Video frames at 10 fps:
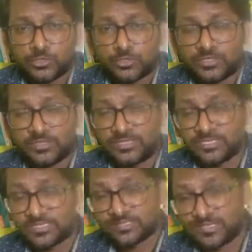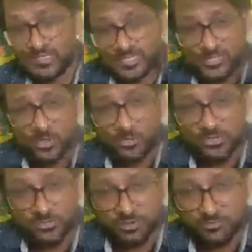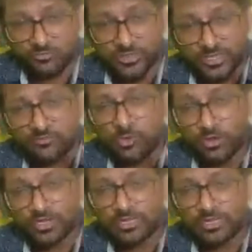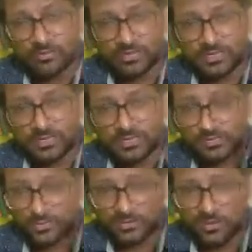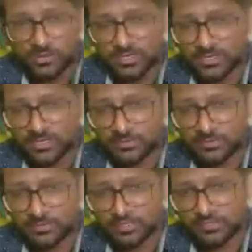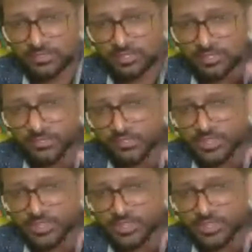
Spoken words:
So these topics are very volatile, right? Like your organic chemistry, these